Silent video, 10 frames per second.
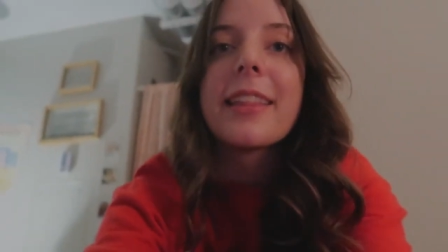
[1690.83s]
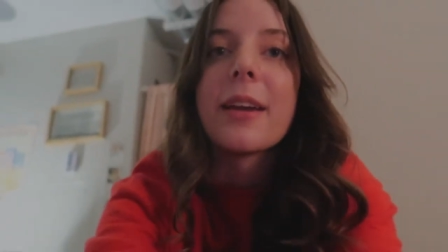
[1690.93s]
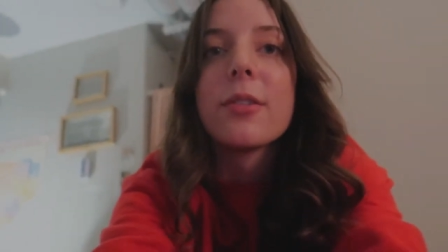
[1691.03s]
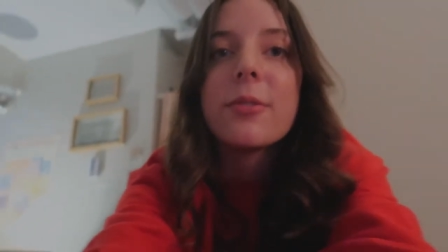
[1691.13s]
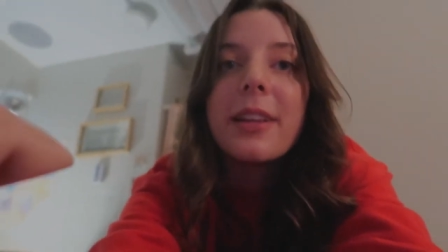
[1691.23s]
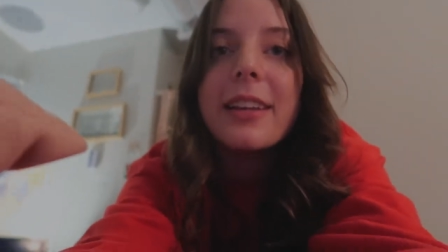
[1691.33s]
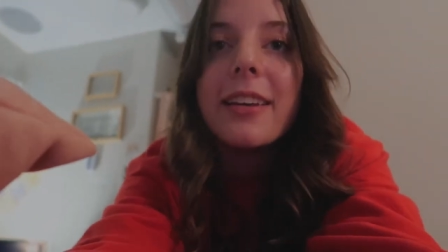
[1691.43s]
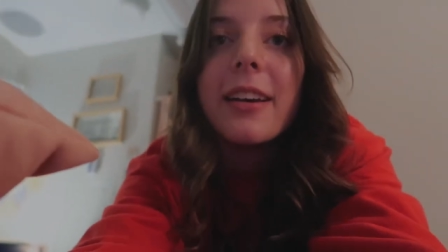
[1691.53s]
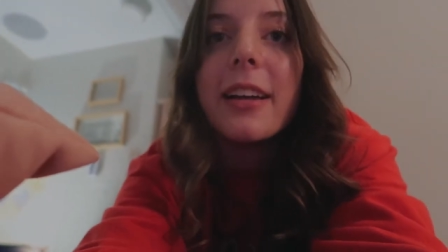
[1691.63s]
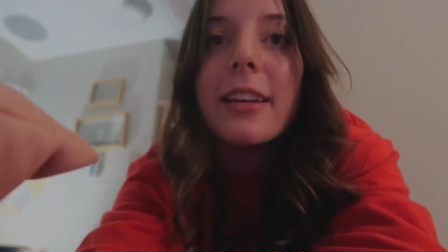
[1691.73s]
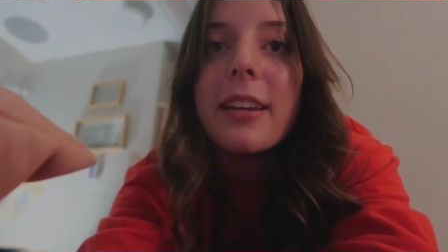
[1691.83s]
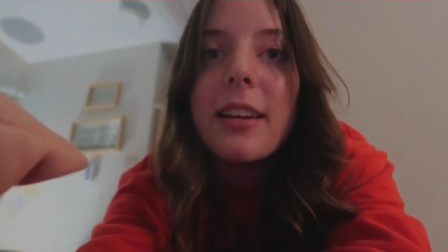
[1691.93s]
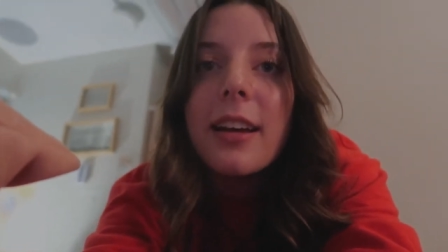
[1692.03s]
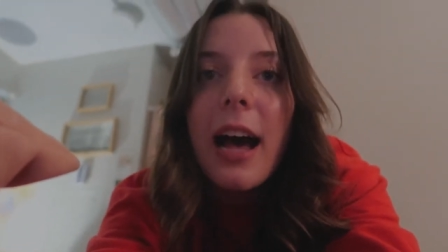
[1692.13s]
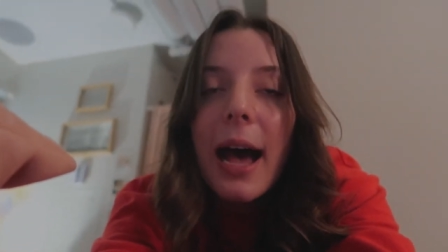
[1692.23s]
They were really good.
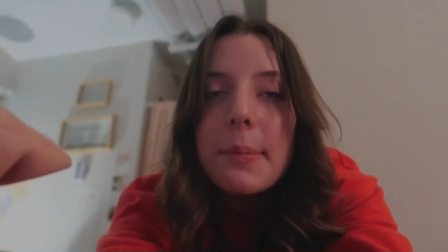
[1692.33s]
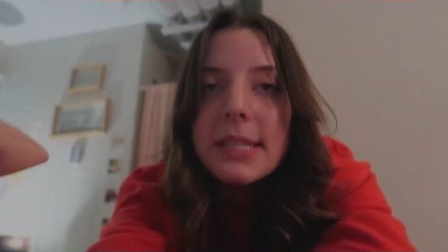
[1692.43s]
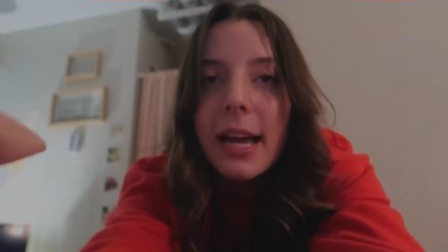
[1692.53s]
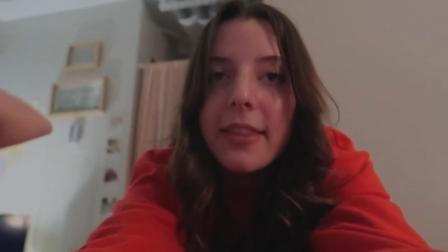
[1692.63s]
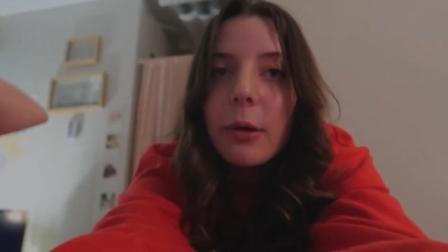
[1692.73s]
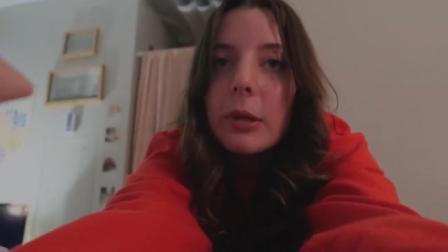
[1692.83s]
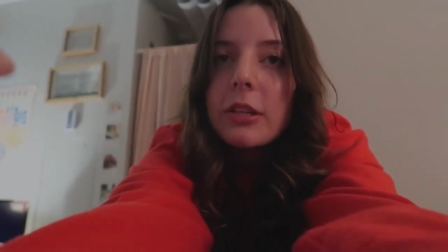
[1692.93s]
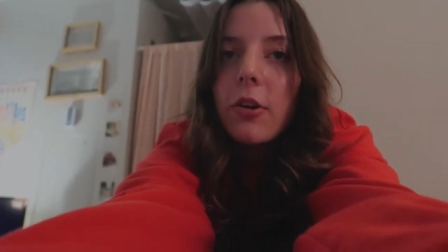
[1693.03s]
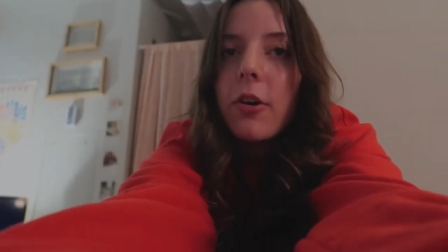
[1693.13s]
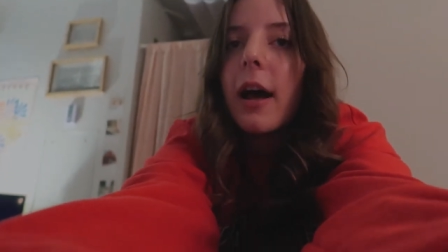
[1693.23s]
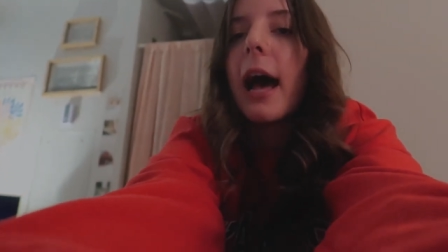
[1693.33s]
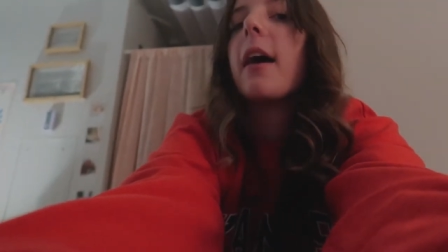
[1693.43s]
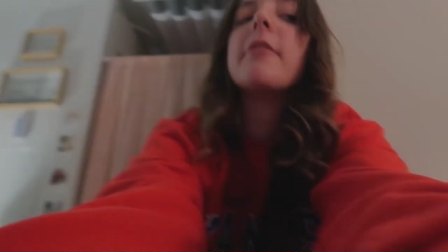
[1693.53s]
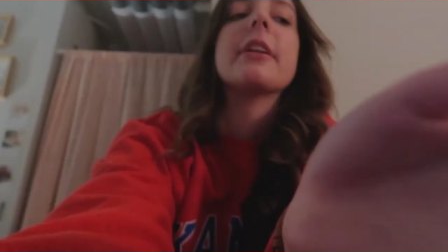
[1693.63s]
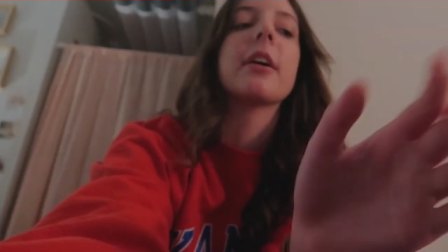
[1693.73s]
I'm sad that we don't
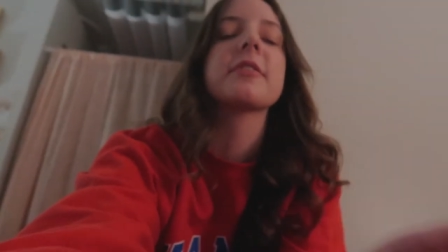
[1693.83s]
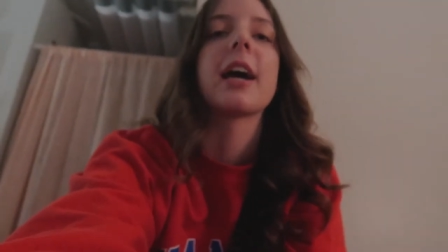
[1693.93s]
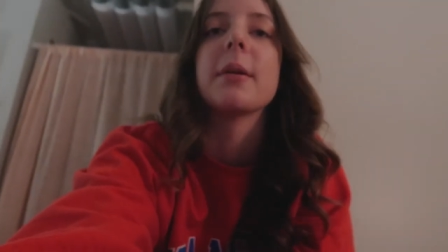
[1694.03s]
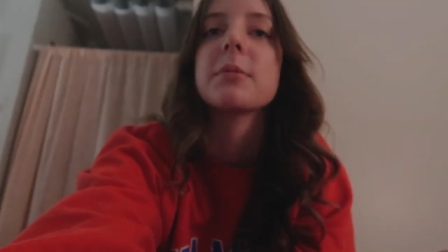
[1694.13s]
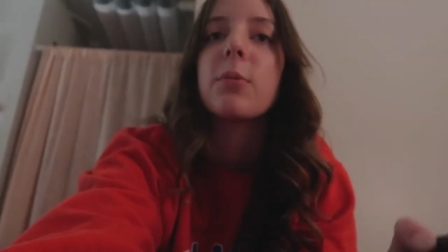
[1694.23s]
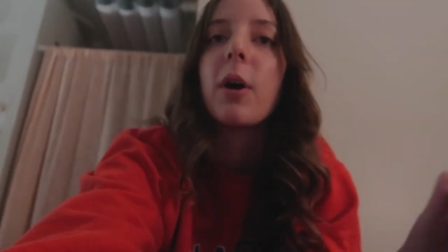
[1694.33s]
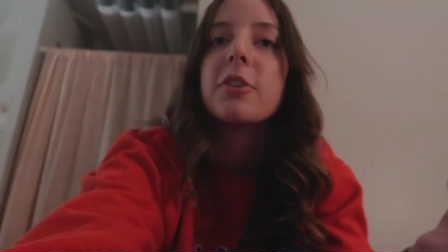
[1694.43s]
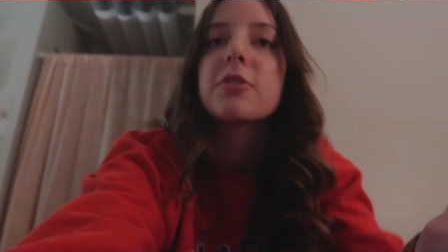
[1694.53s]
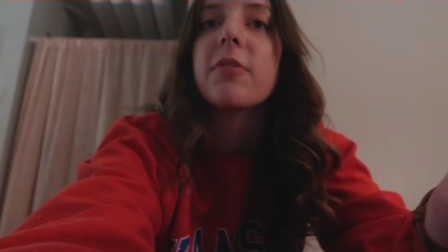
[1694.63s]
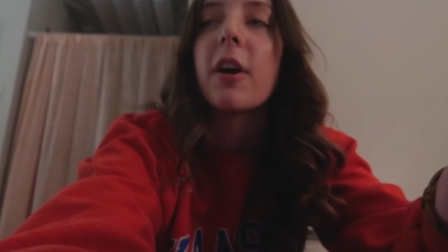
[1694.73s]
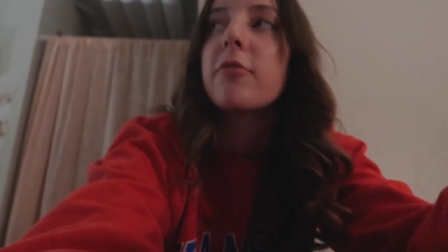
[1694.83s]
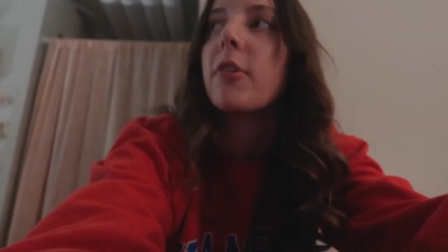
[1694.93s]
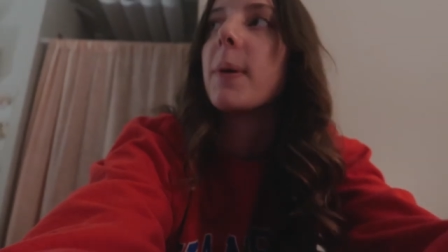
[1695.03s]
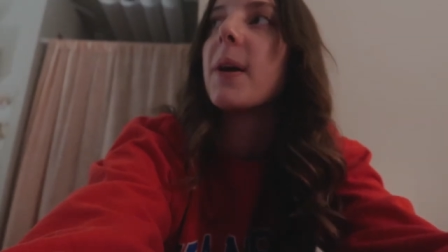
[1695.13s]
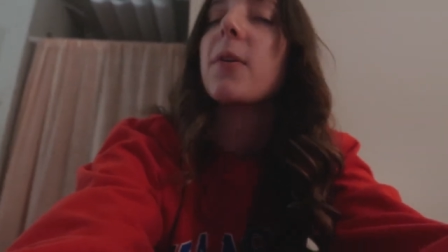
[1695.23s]
have enough time to watch Far
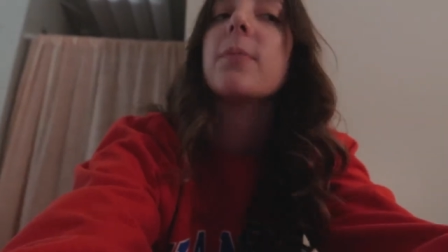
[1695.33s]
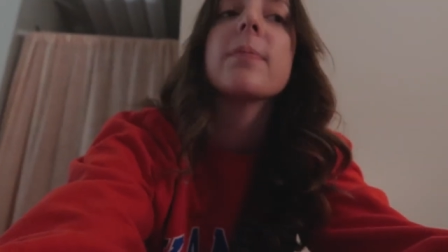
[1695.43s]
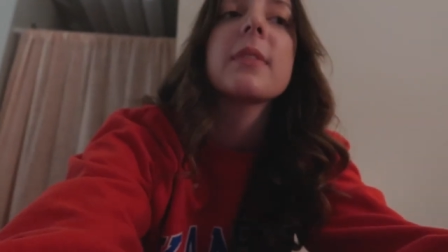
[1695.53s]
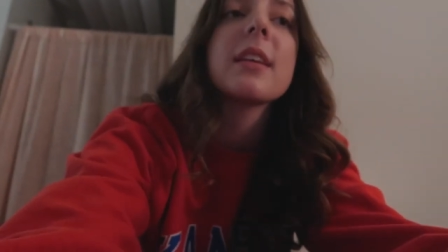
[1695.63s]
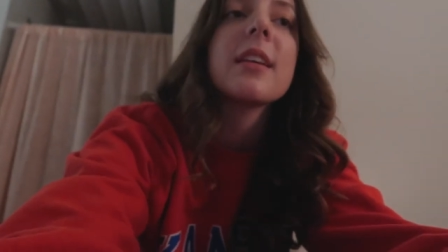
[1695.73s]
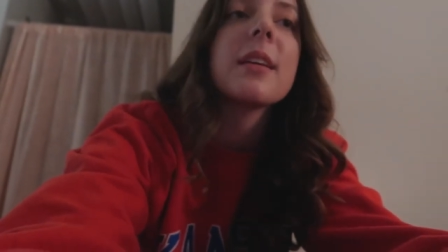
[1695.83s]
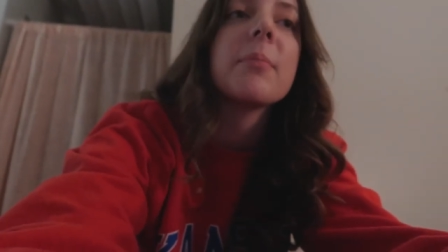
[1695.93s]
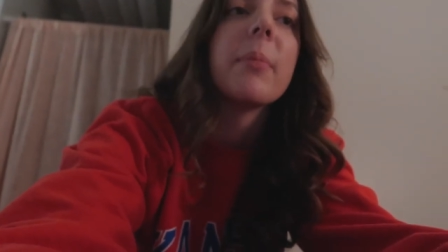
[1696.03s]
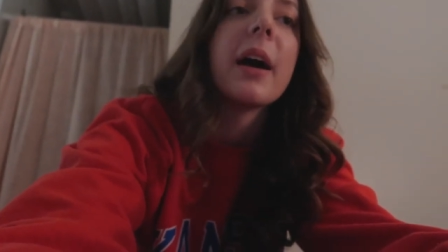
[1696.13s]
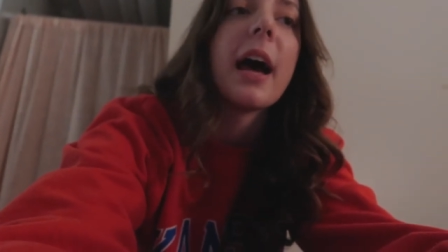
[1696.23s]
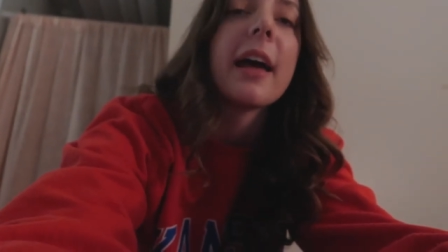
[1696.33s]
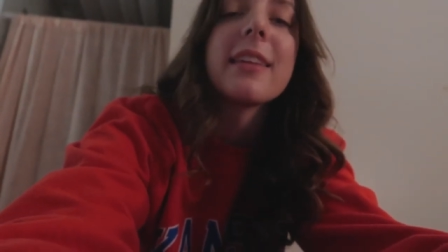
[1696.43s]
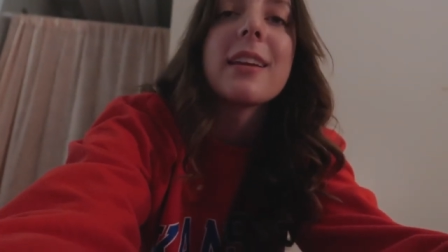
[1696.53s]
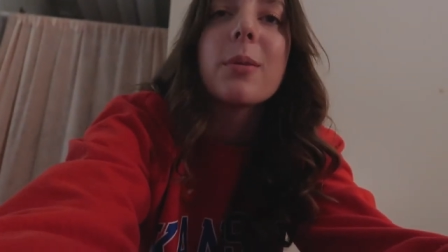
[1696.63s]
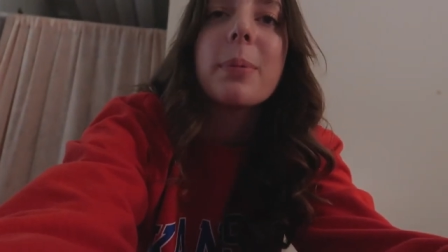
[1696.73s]
From Home, but I
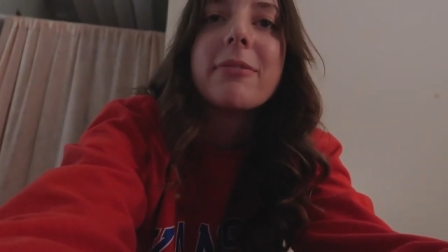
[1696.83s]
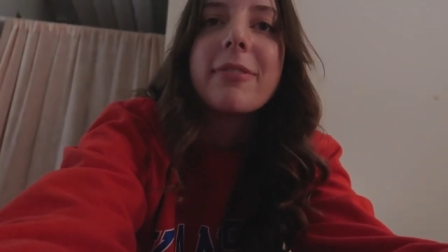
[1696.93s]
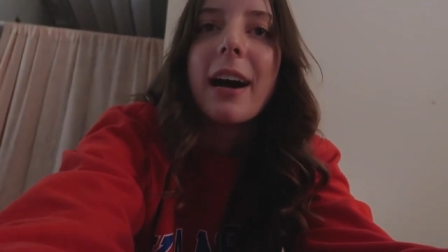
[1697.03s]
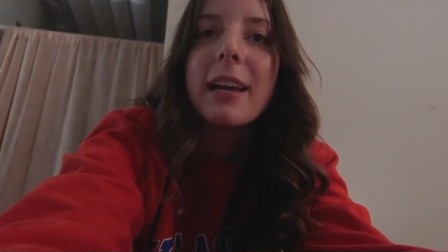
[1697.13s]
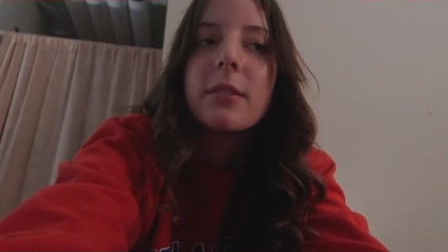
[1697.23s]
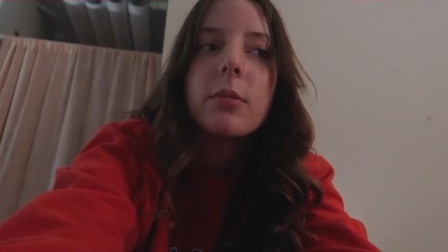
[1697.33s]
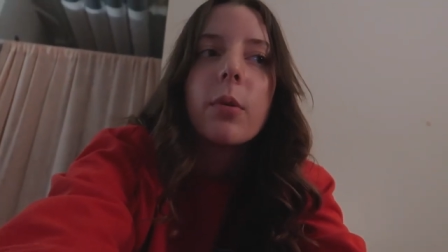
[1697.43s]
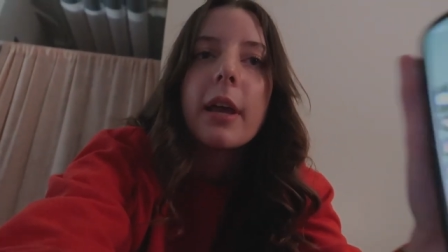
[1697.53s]
think it'll be fine.